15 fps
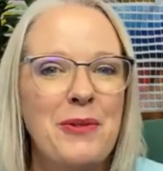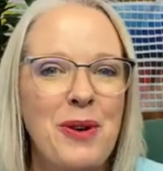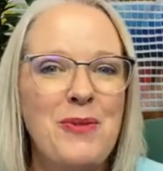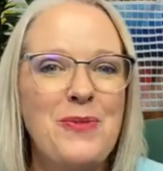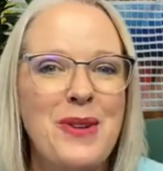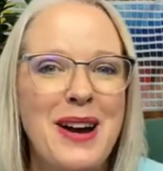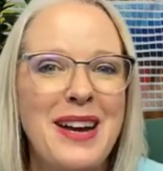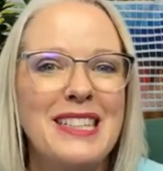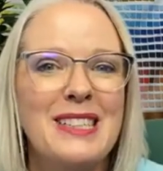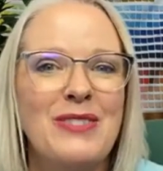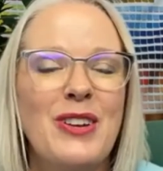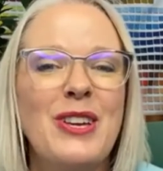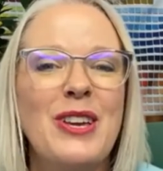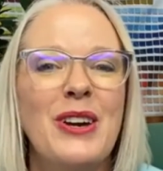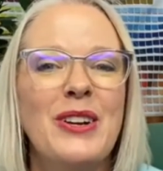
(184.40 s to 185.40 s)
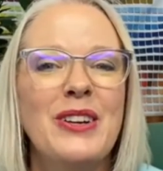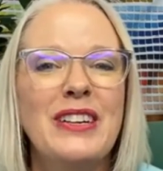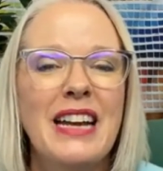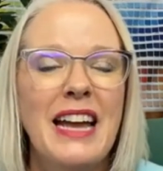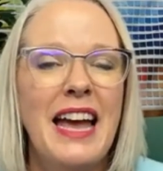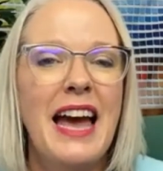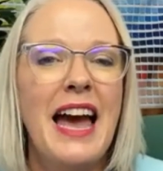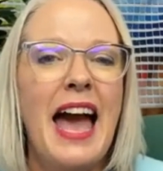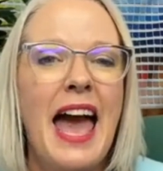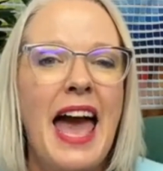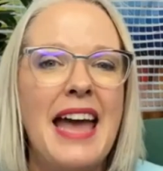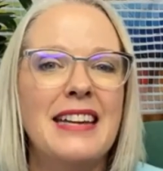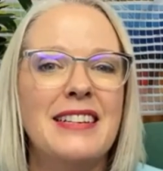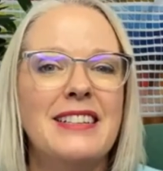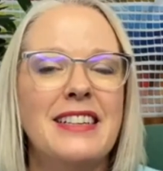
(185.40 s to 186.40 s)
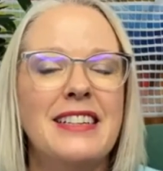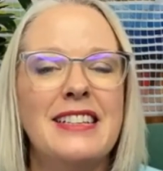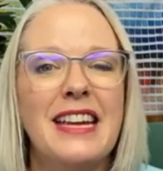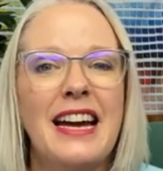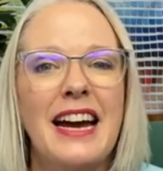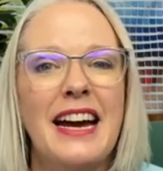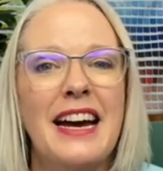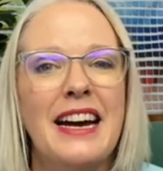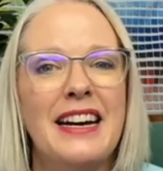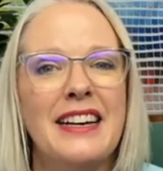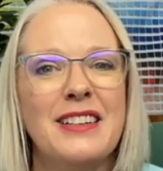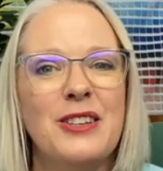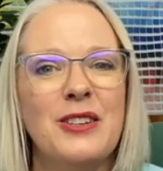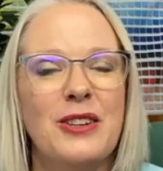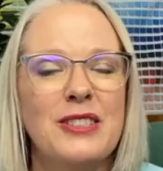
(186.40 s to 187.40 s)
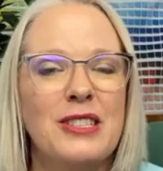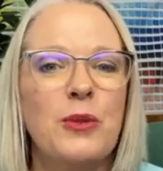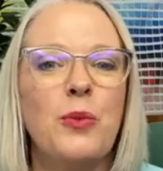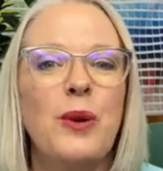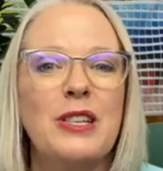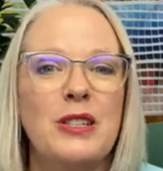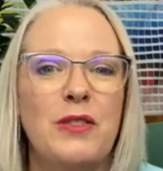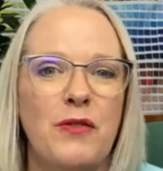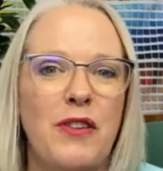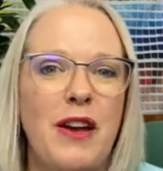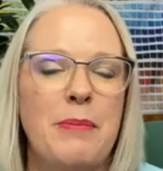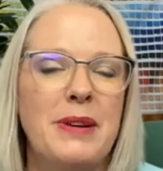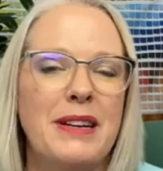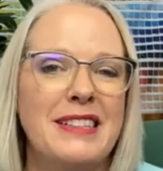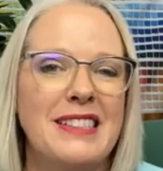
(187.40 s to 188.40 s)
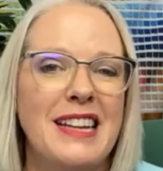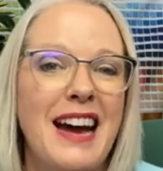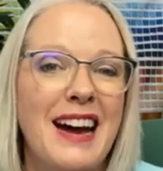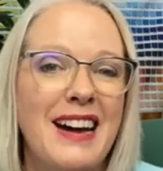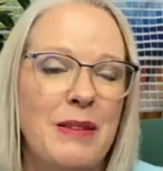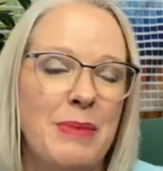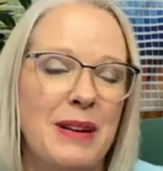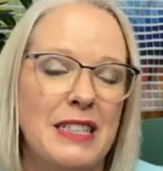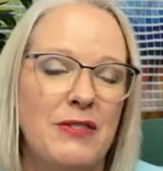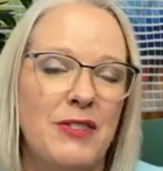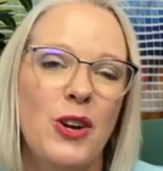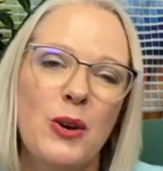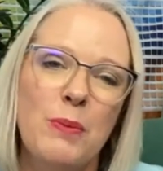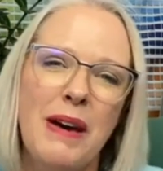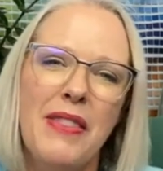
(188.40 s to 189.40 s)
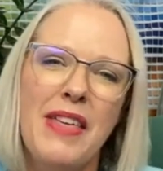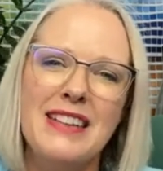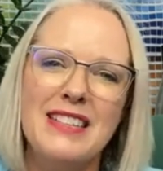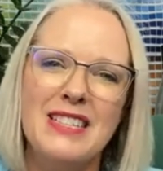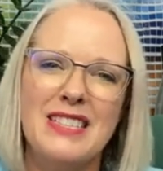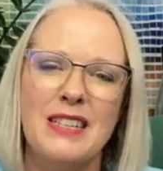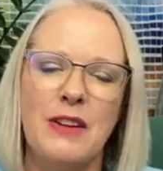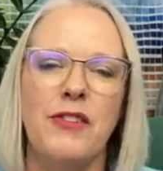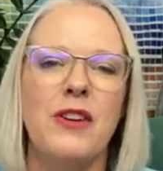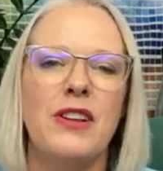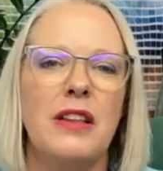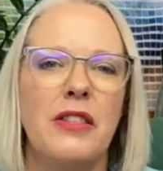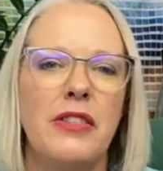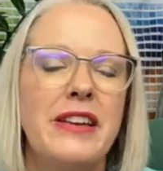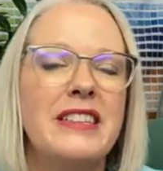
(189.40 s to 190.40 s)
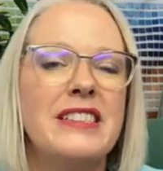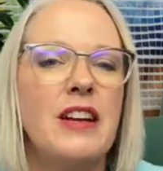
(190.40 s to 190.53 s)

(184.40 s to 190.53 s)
what works for you. And, so which fabrics are the best for you, but that's just a few little things.